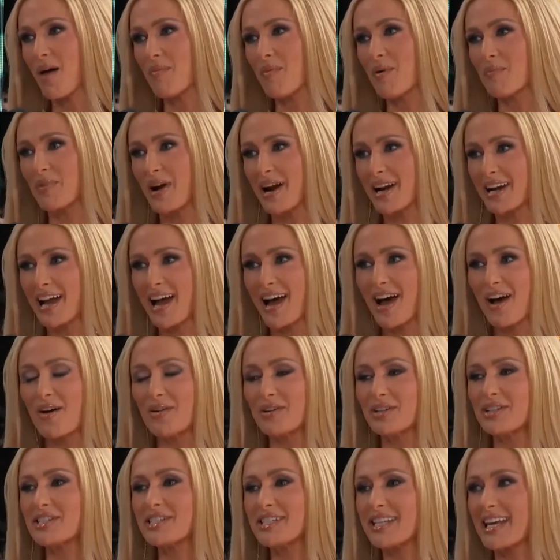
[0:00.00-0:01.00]
She's been
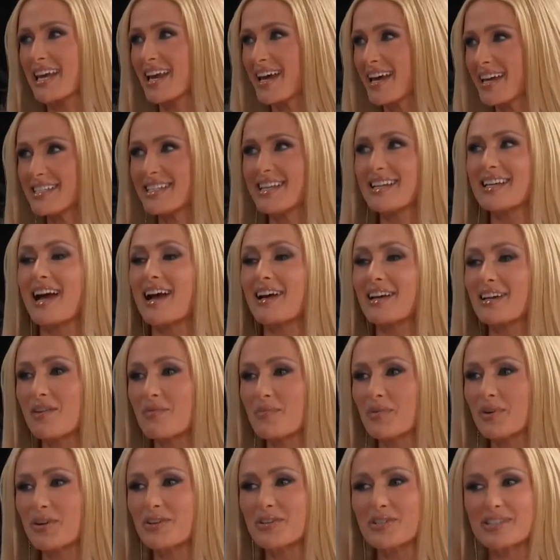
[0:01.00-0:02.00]
playing the media game for
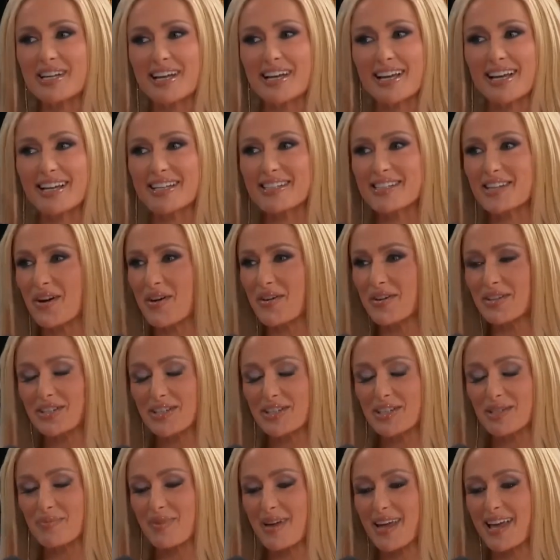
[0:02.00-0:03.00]
years,
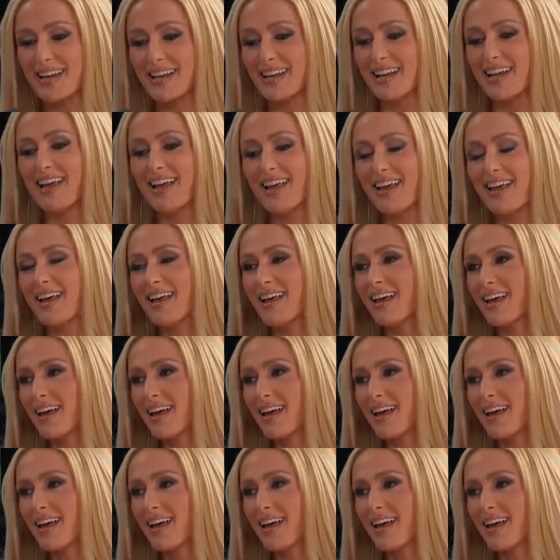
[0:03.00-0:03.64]
and winning.